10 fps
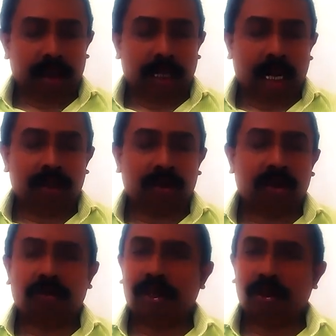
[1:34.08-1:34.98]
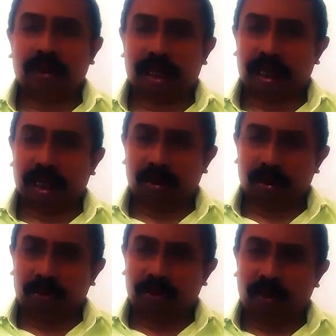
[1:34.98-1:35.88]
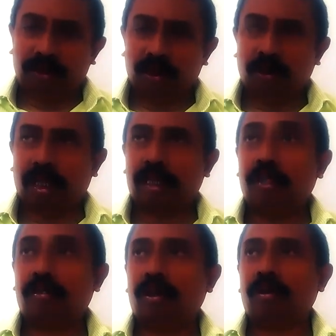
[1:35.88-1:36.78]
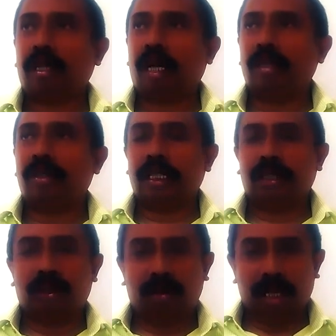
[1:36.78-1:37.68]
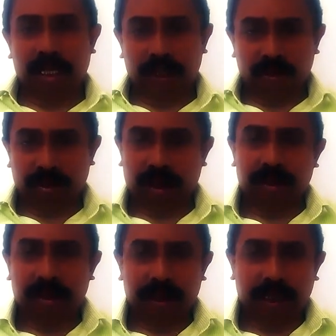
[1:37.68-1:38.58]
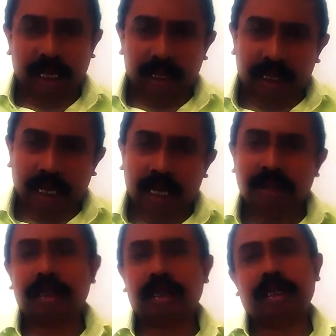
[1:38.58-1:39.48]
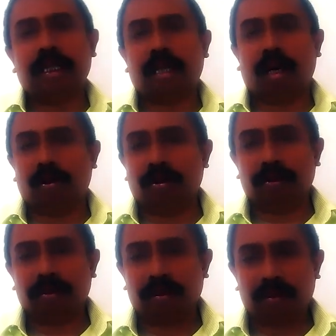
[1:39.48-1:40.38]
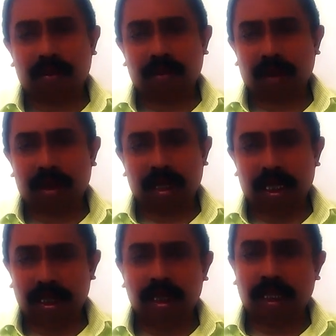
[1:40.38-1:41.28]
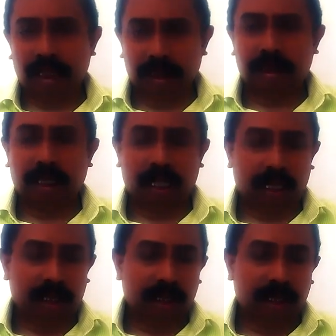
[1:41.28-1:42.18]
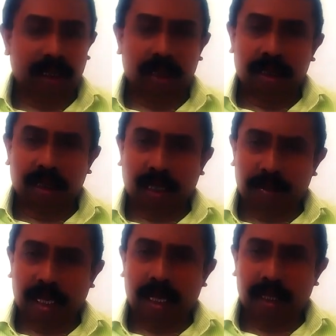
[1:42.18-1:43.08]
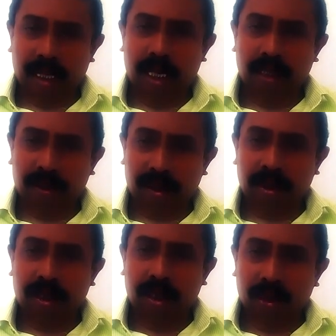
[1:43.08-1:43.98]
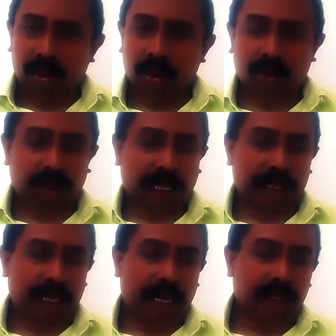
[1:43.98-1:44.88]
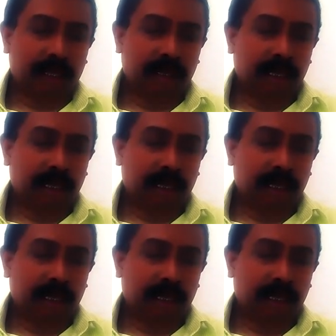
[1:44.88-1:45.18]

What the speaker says: The dance of eunuchs, a group of eunuchs, if not transsexual humans, they are dancing in a town in India. Kamala Das looks at that.